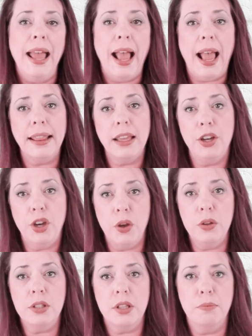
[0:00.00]
and that
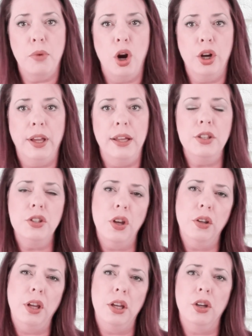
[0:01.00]
knows the market,
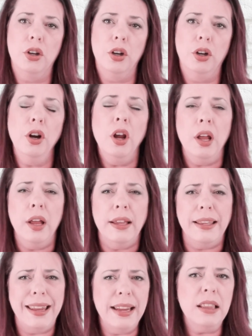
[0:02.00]
so that you're
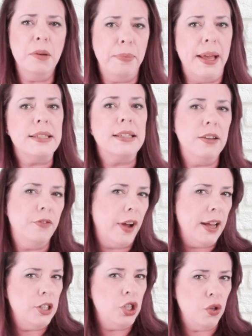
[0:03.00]
getting the best
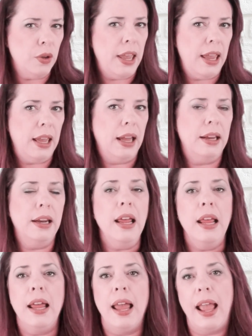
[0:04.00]
advice you can
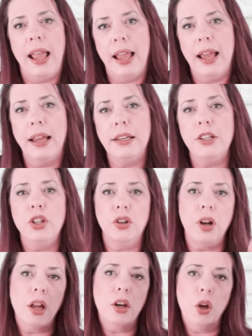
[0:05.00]
and you're
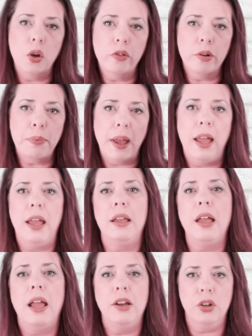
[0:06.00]
not
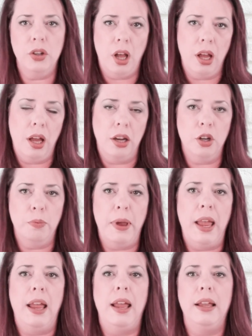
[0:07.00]
overpaying and you're not
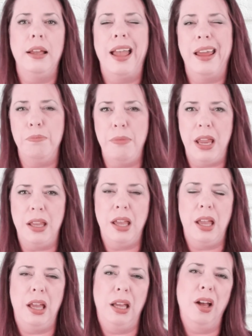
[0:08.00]
underpaying and
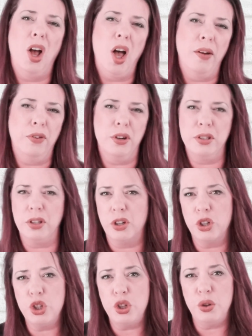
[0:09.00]
making offers that
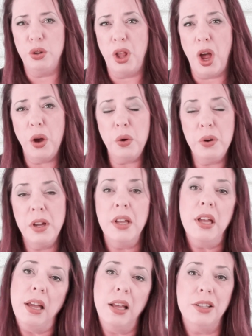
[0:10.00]
are too low,
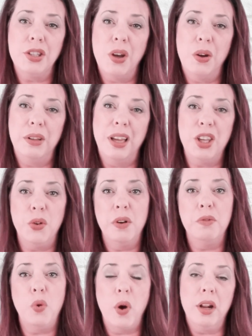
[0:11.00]
so that you
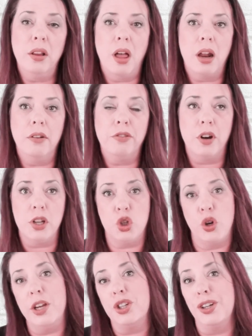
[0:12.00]
avoid a lot of
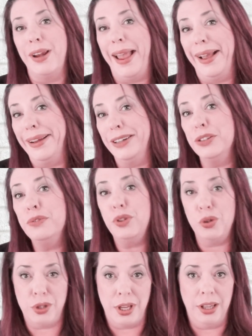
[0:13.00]
frustration and
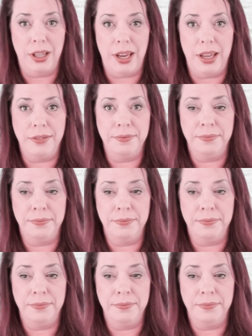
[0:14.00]
futility.